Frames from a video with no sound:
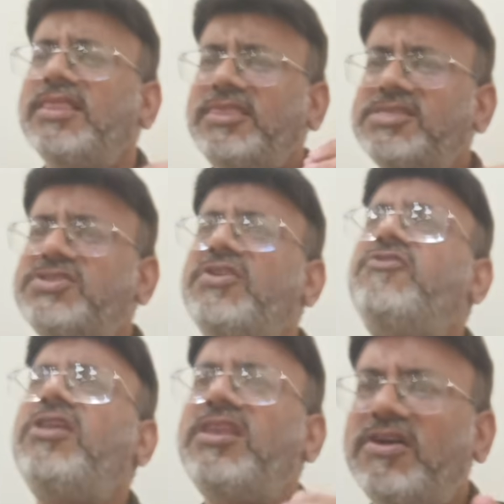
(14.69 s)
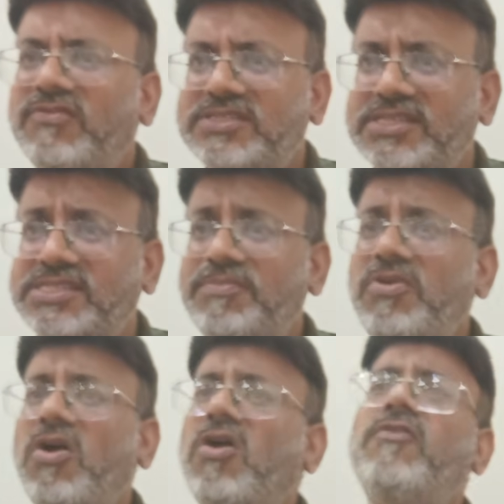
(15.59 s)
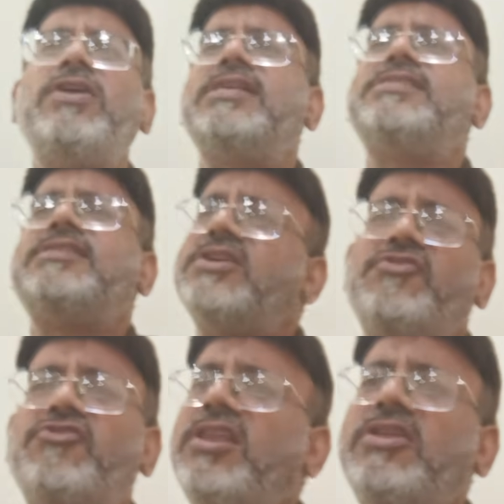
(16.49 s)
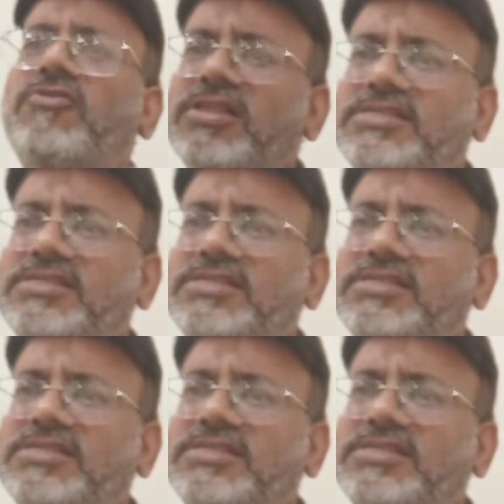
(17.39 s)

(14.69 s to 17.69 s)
The central nervous system, or we can say central neural